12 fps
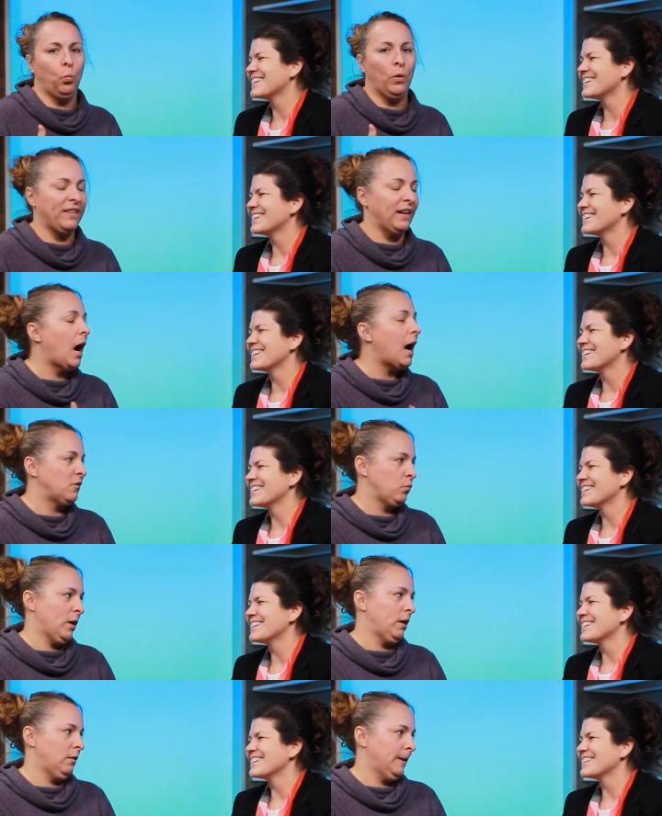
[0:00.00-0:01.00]
Speaker 1: with
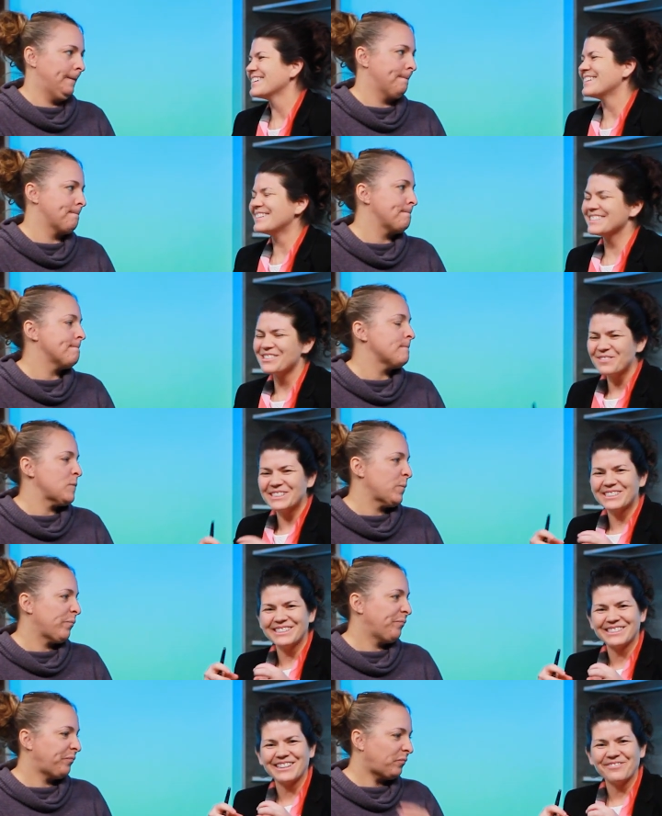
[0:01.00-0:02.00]
God's will.
Speaker 2: Uh, so much
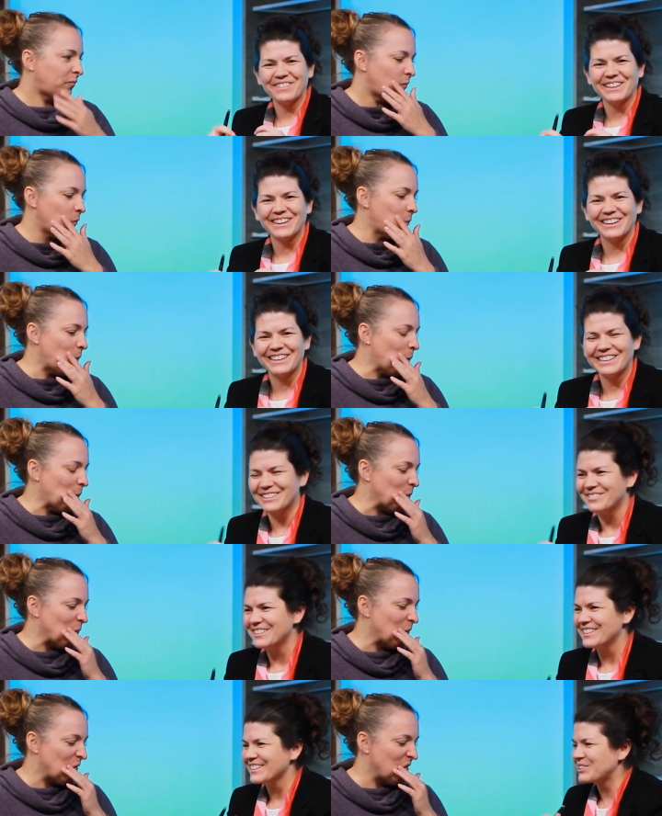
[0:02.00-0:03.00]
good stuff in there. I, I
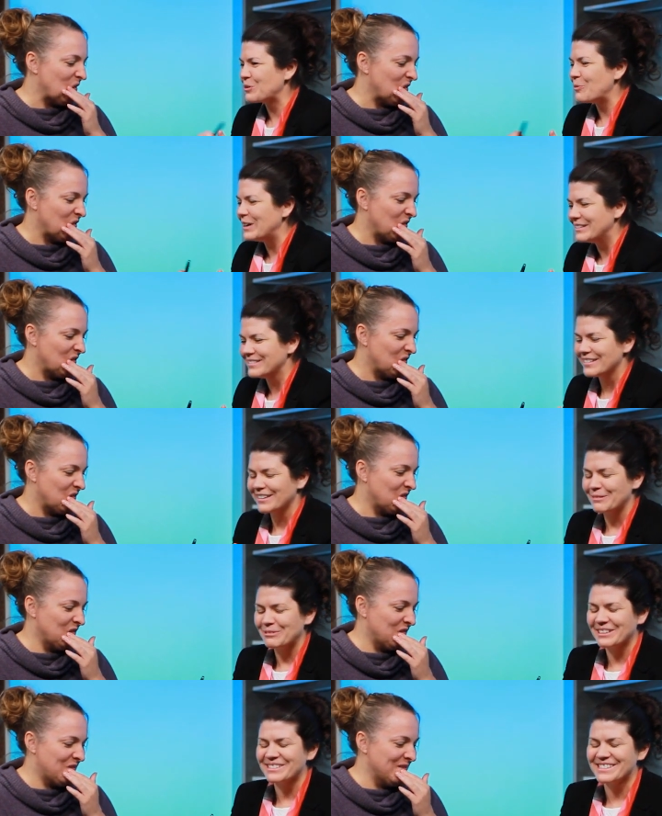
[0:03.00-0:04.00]
want to like tweet a
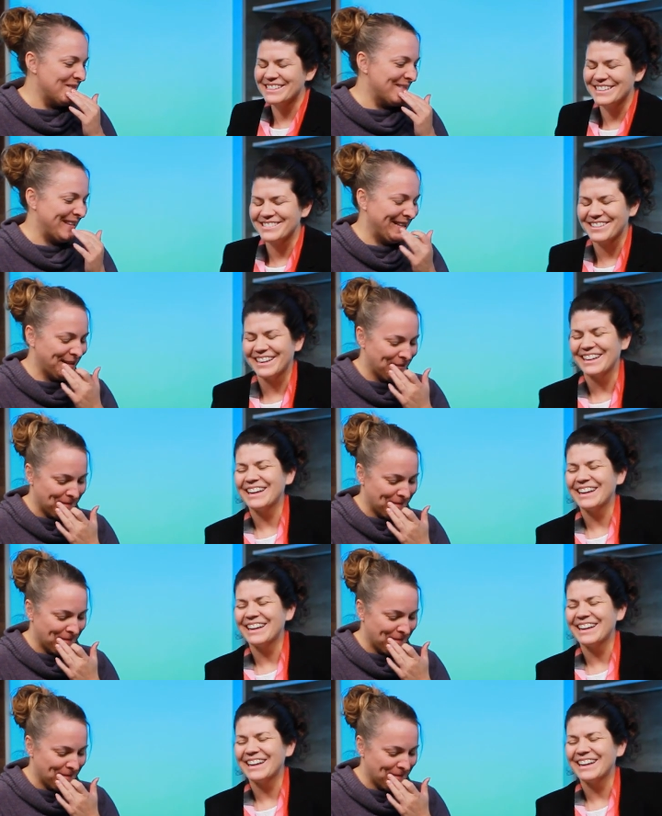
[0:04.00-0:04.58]
couple of those things, right?